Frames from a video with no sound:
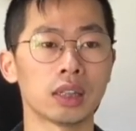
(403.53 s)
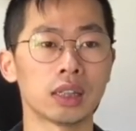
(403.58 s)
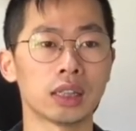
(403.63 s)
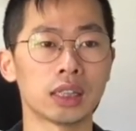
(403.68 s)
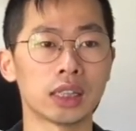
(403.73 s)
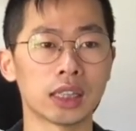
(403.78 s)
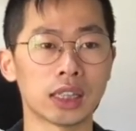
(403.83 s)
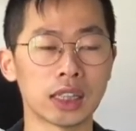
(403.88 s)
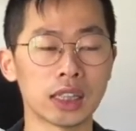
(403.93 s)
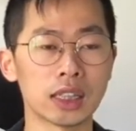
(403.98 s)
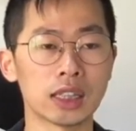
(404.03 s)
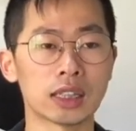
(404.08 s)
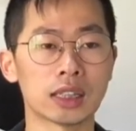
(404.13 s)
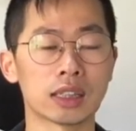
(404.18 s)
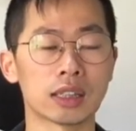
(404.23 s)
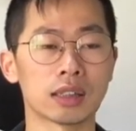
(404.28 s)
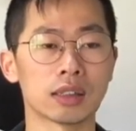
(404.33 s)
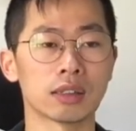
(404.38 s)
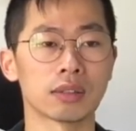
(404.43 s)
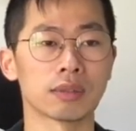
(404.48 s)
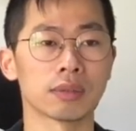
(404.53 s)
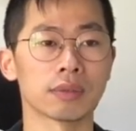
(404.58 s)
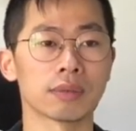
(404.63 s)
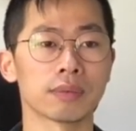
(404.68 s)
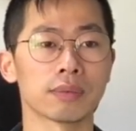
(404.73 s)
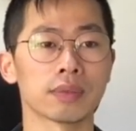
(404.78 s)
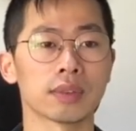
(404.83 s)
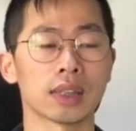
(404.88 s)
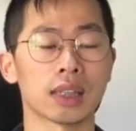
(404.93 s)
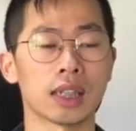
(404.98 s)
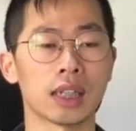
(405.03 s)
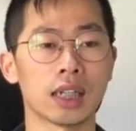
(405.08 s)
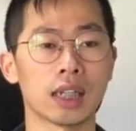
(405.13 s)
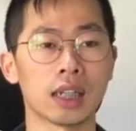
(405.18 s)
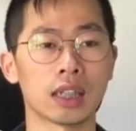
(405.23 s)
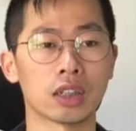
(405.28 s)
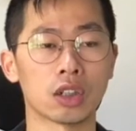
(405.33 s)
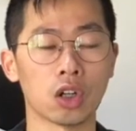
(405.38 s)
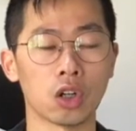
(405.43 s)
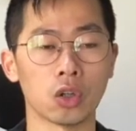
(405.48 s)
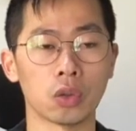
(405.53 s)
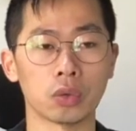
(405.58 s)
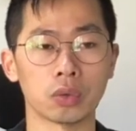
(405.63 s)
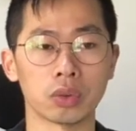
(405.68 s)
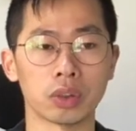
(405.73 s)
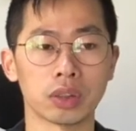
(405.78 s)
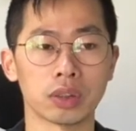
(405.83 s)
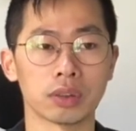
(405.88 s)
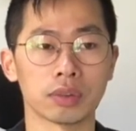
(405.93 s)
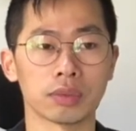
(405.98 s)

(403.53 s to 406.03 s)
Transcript: heat and cold.